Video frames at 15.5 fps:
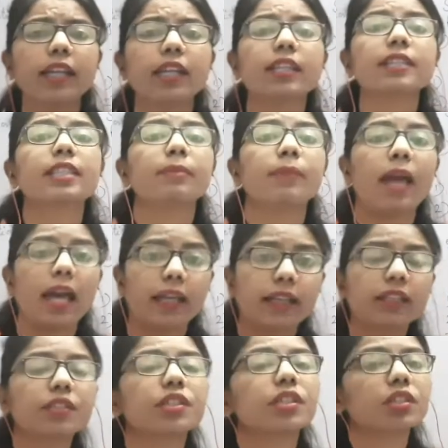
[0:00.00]
Some
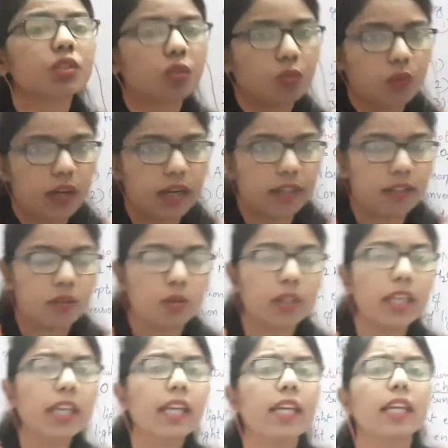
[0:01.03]
energy is required.
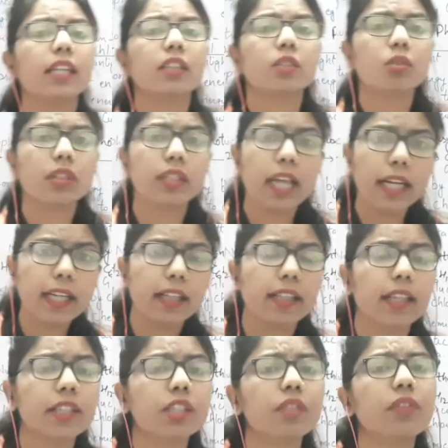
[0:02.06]
Okay, so that
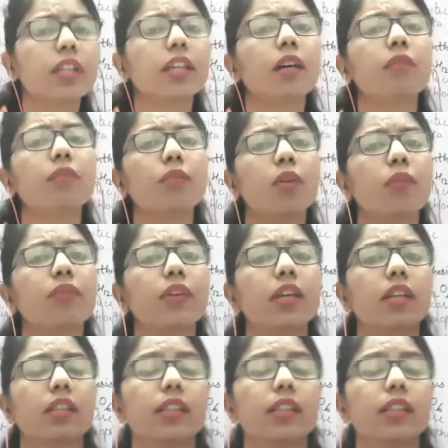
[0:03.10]
energy will come from where?